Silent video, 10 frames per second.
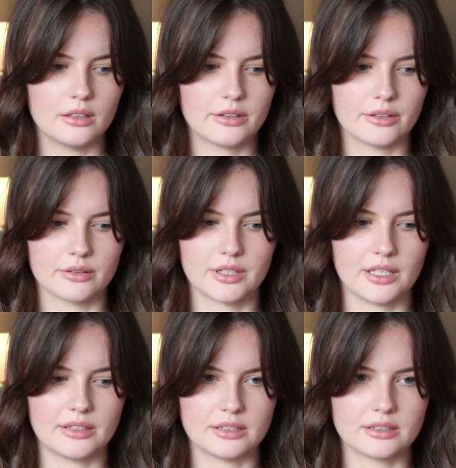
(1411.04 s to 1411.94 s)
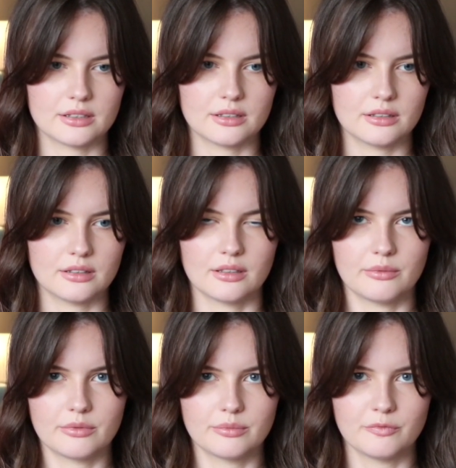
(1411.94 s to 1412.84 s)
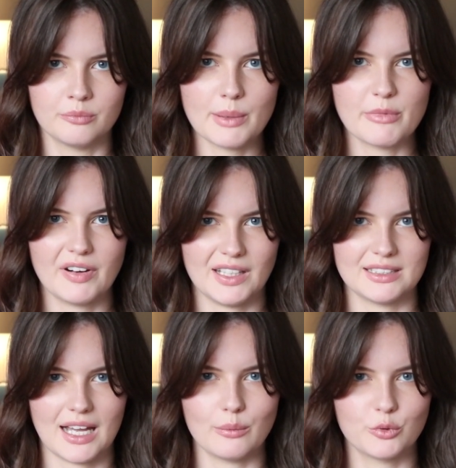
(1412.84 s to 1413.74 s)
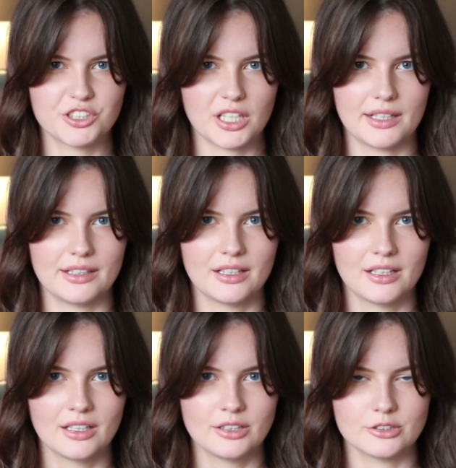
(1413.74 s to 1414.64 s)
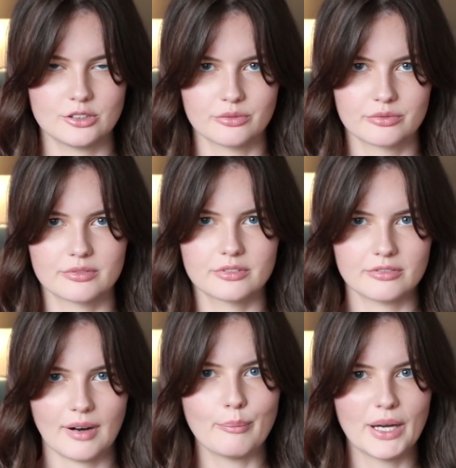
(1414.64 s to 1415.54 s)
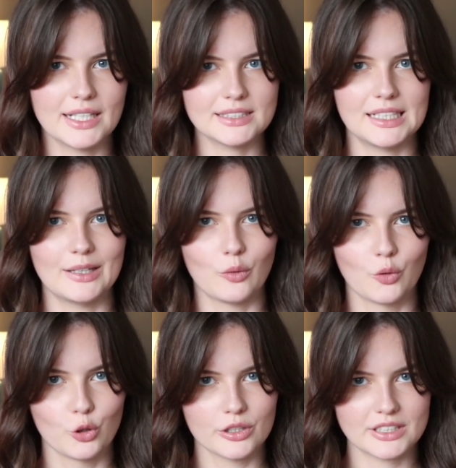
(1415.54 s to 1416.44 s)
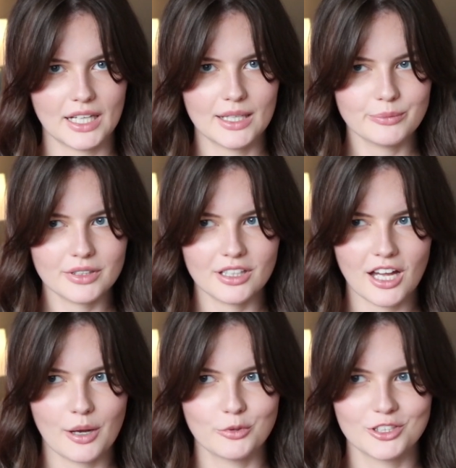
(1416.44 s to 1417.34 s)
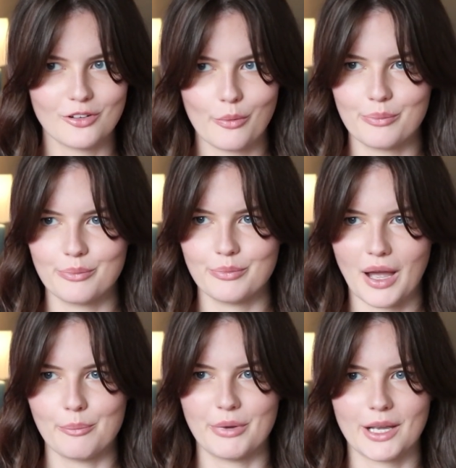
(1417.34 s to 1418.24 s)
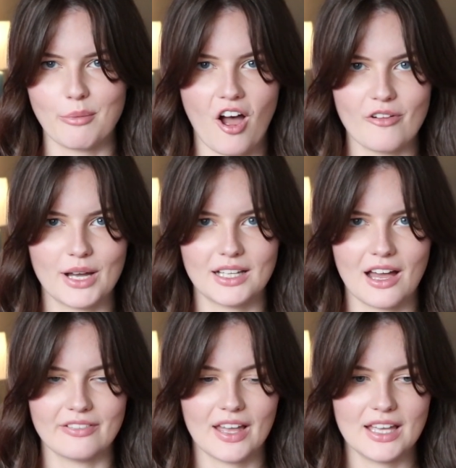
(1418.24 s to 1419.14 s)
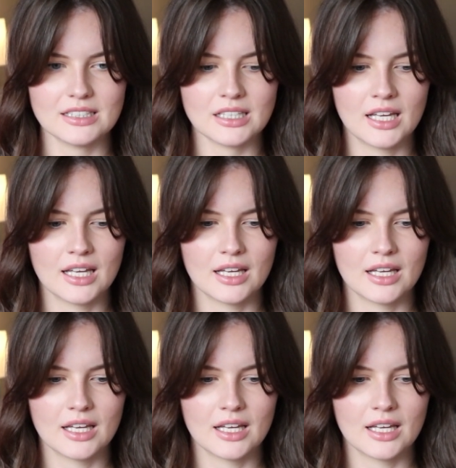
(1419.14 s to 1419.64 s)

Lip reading: thought, yeah, this made me realise how much I just sort of grab my knitting all the time, how big a part of my life it is.